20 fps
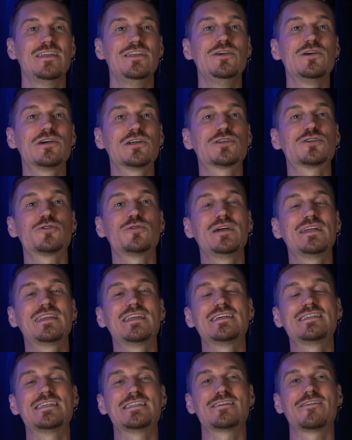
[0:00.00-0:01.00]
You could treat
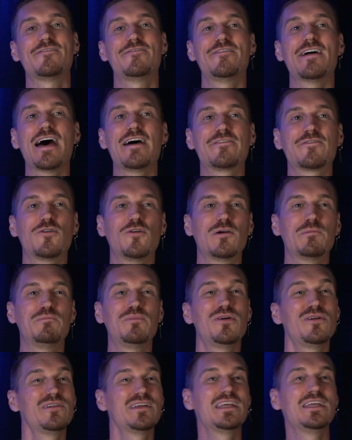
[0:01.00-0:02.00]
this as a 5 chord
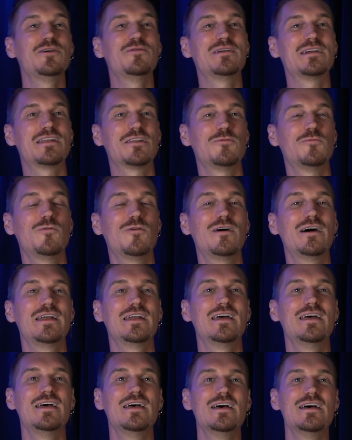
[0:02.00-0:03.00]
pulling you into the
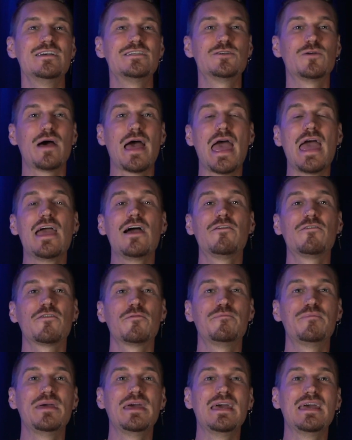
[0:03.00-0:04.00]
1, so A over
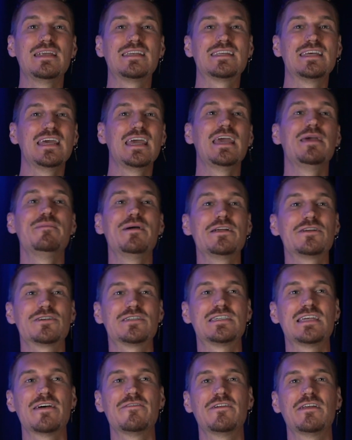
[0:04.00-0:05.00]
B to E major
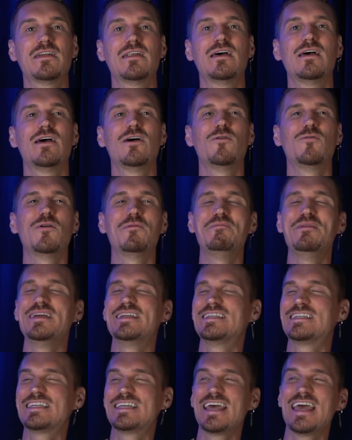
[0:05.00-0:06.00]
7 would be
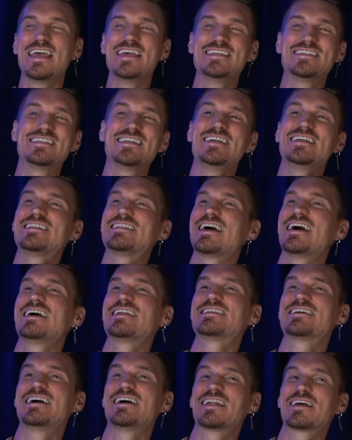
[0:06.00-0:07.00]
tasty
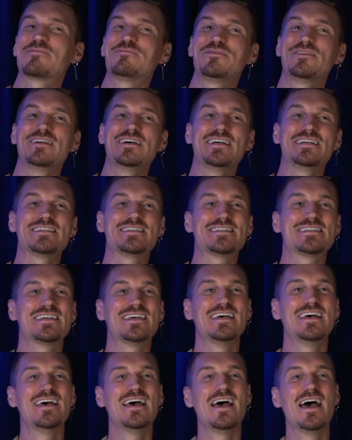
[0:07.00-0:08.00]
diatonic bliss.
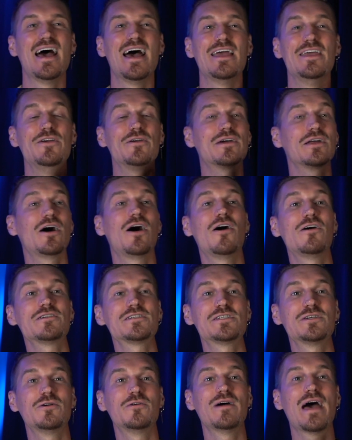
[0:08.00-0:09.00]
You could
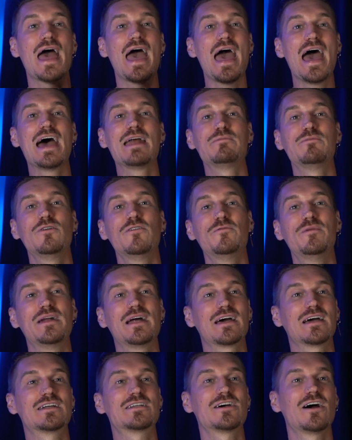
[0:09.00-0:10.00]
also add movement
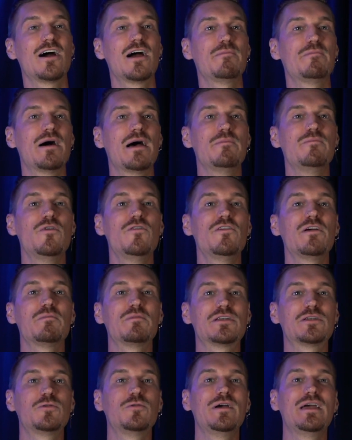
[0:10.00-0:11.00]
on guitar by moving
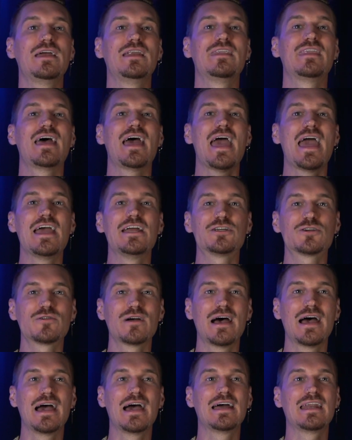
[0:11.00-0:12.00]
between the A
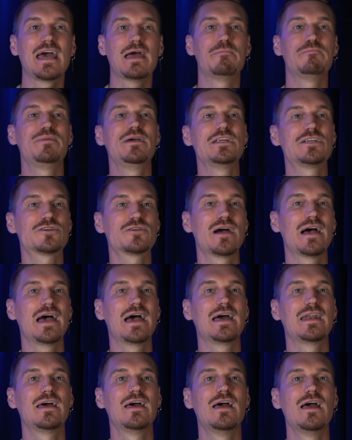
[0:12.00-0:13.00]
triad and B
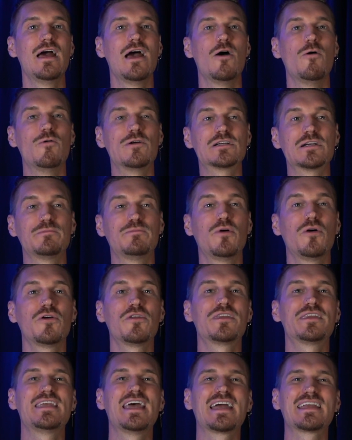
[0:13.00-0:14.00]
triad, which are
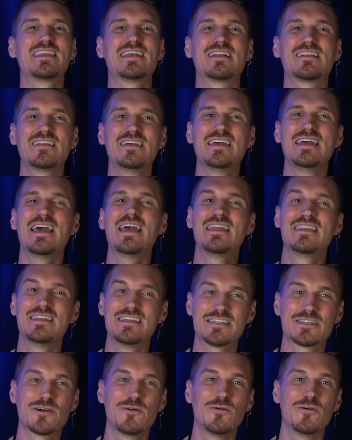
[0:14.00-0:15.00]
both technically in
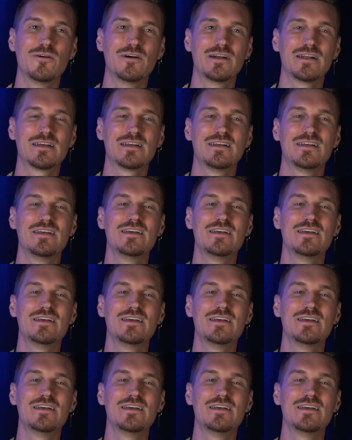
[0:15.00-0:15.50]
this chord.